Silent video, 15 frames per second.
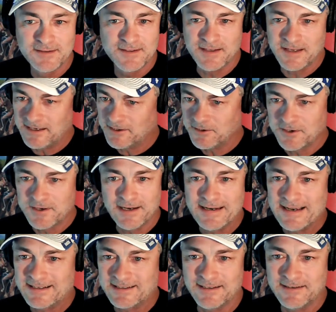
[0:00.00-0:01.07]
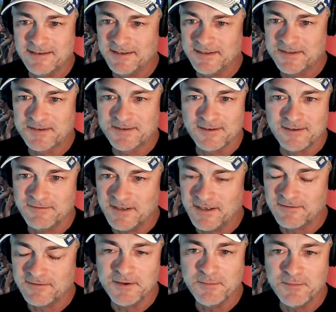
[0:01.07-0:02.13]
It's the interconnectedness of
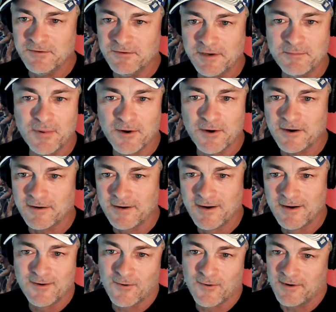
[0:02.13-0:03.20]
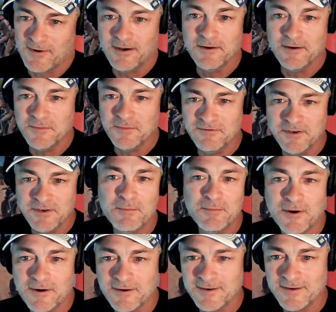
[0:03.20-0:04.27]
every moving part or unmoving
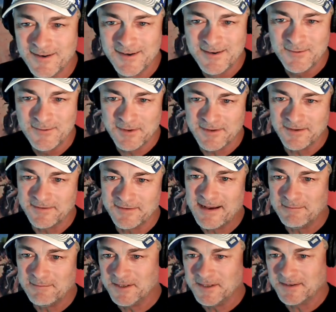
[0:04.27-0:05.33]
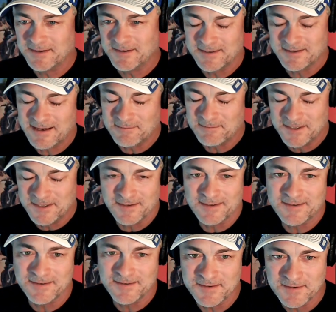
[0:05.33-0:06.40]
part within that business. And that
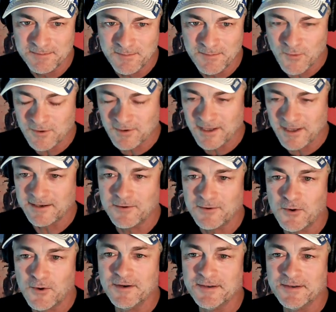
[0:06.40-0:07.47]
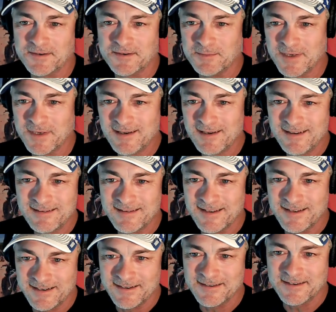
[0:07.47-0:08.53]
business is more like an organism
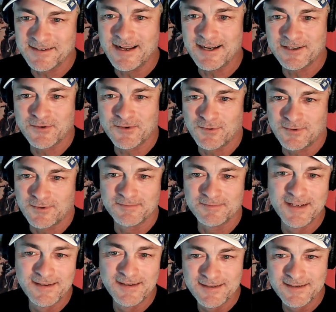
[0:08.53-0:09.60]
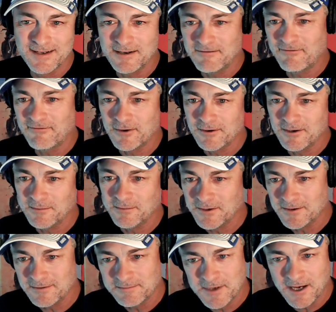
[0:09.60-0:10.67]
than it is an actual firm
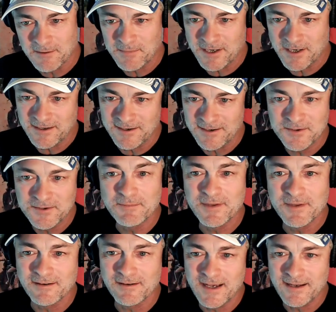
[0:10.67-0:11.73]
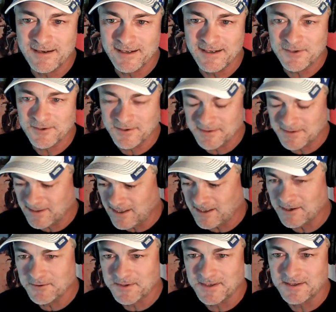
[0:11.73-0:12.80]
or company or something of that nature. It's an
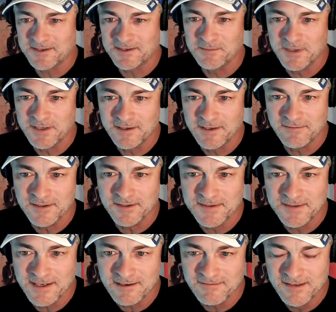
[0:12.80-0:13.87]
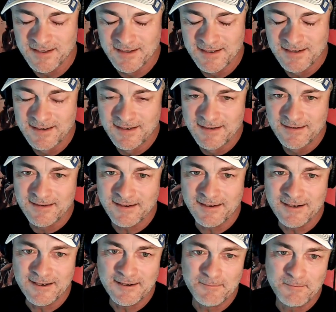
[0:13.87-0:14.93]
ecosystem in and of itself.
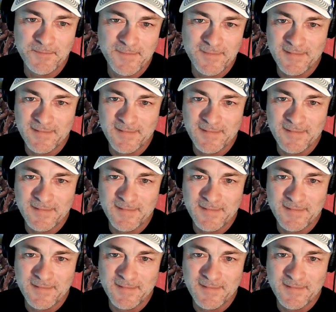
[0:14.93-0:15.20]
Uh,